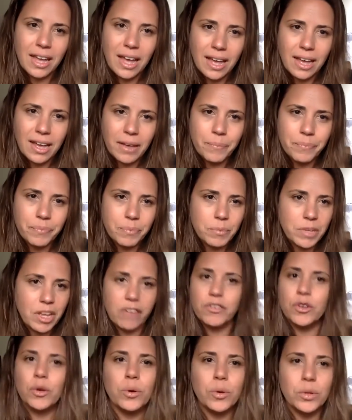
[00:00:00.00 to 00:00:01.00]
Um,
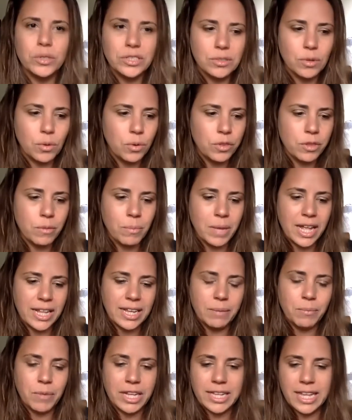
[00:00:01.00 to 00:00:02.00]
of course, all the
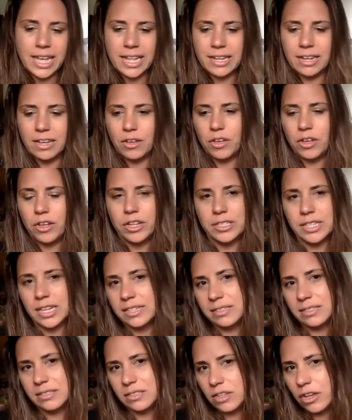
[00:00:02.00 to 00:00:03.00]
money my nana earned
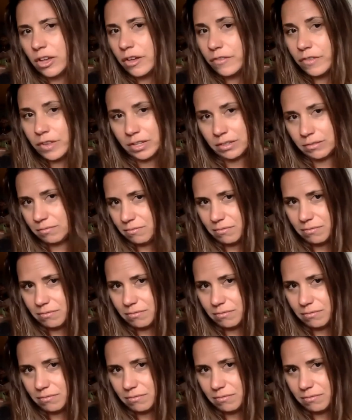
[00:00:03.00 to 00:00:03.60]
as a servant